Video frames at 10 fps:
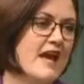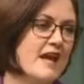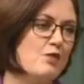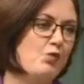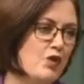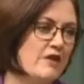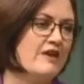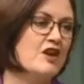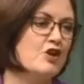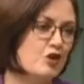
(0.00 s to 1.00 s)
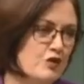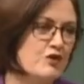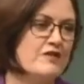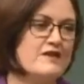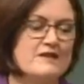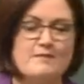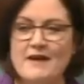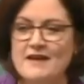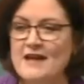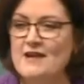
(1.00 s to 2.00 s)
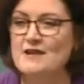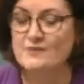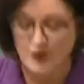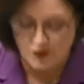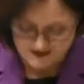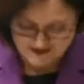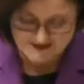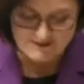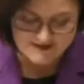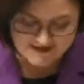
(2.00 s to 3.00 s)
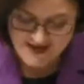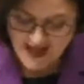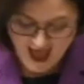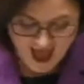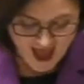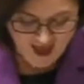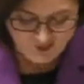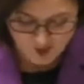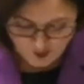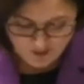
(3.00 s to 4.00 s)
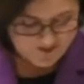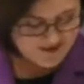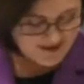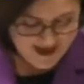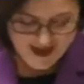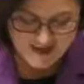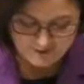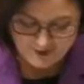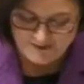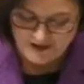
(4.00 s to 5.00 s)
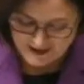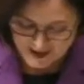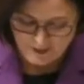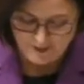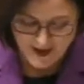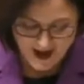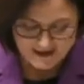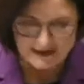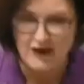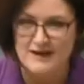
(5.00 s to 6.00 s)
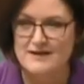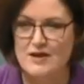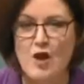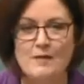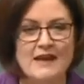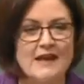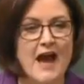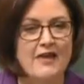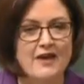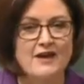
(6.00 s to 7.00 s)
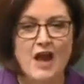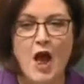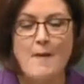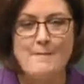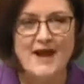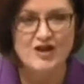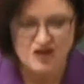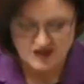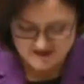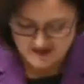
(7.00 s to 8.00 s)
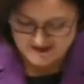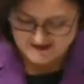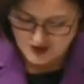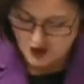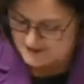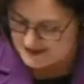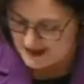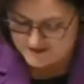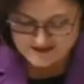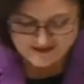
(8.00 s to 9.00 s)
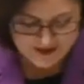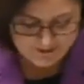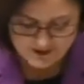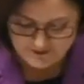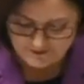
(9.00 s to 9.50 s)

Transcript: It would have included this money in its forward estimates. And what we've seen from the Labor Party, like so many other budgets, like so many other slippery